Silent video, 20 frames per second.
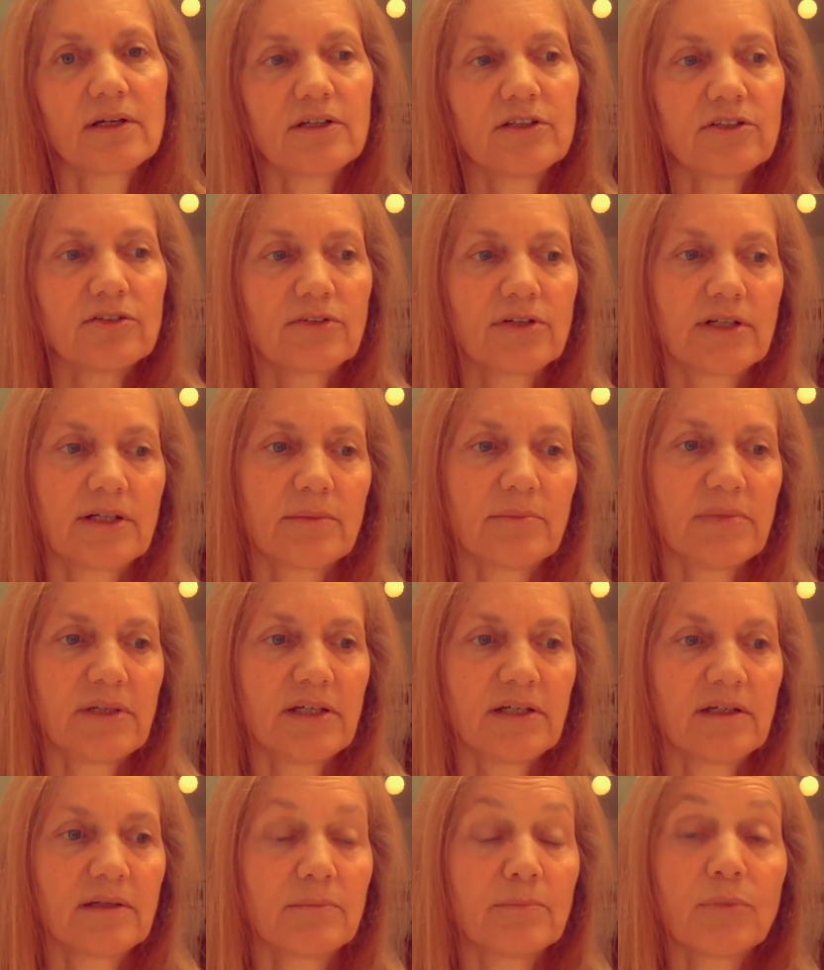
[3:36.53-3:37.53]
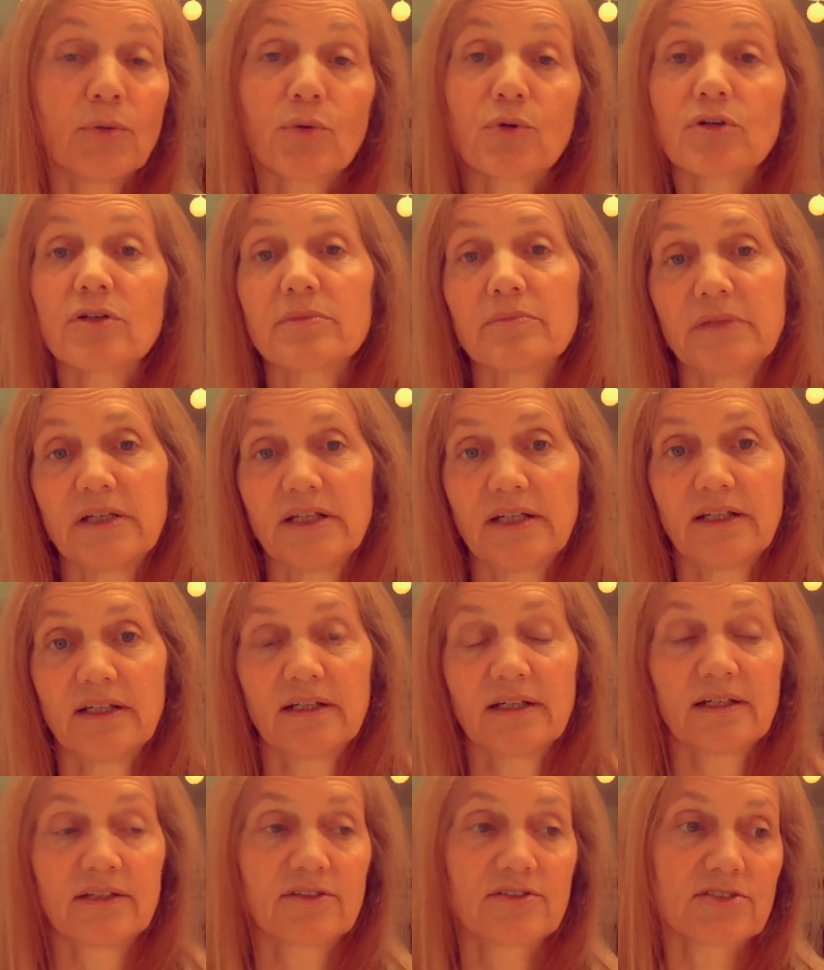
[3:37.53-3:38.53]
you're in a big board
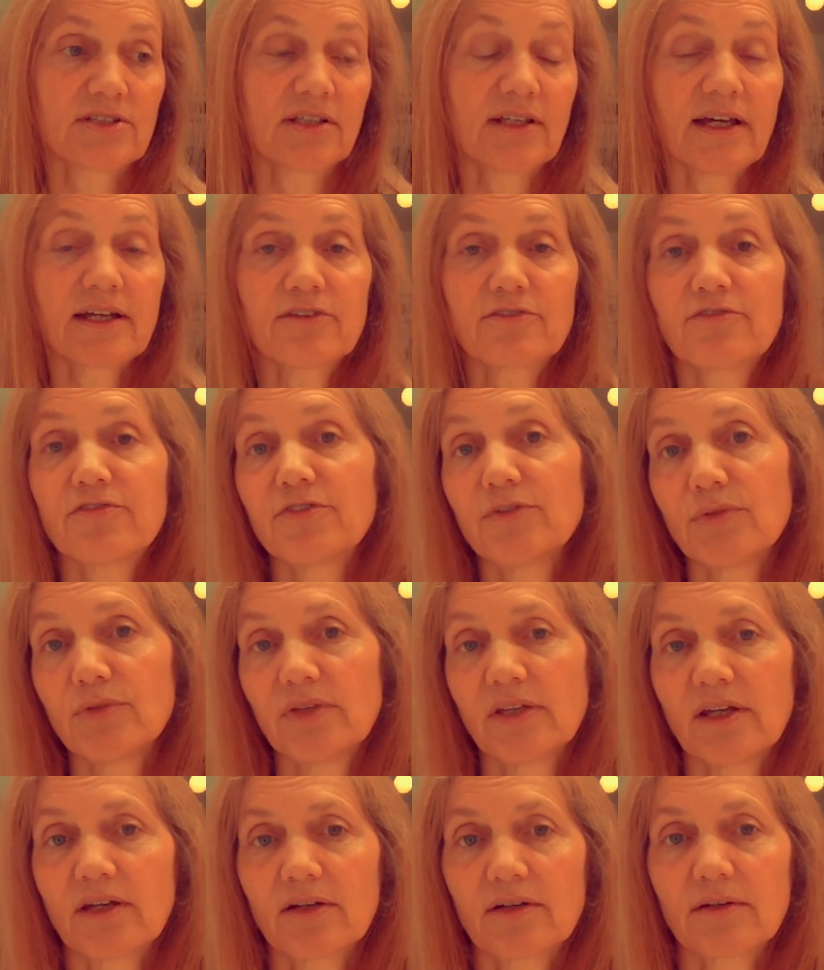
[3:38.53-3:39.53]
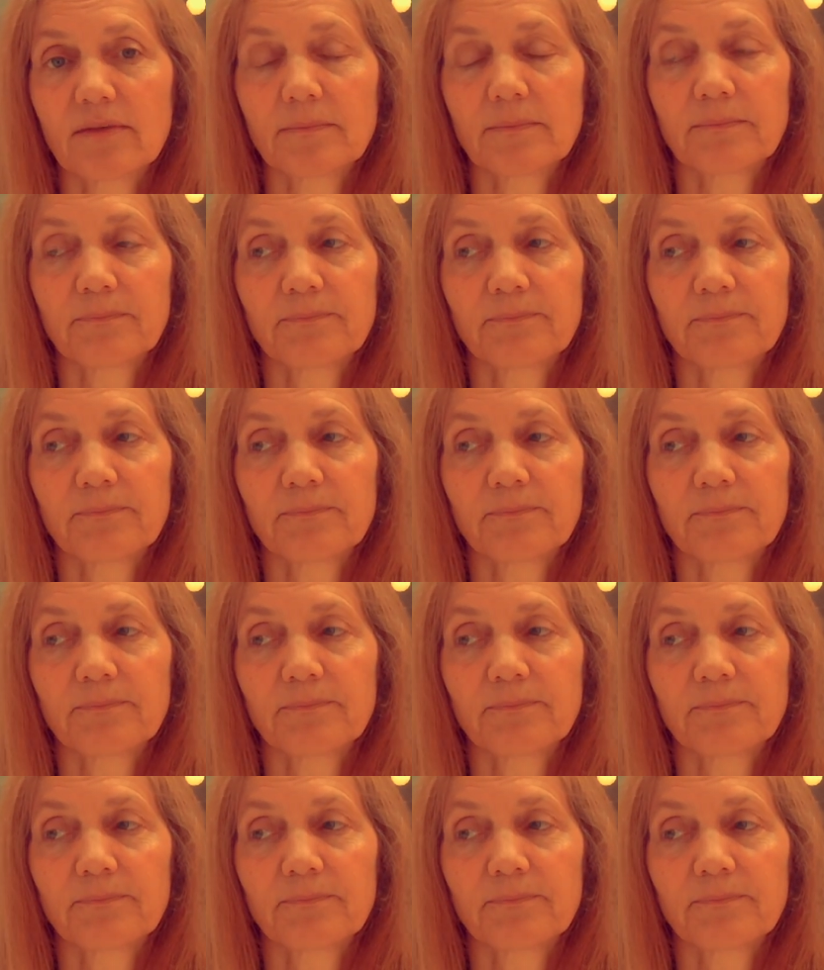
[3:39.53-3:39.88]
meeting and there's a lot of food there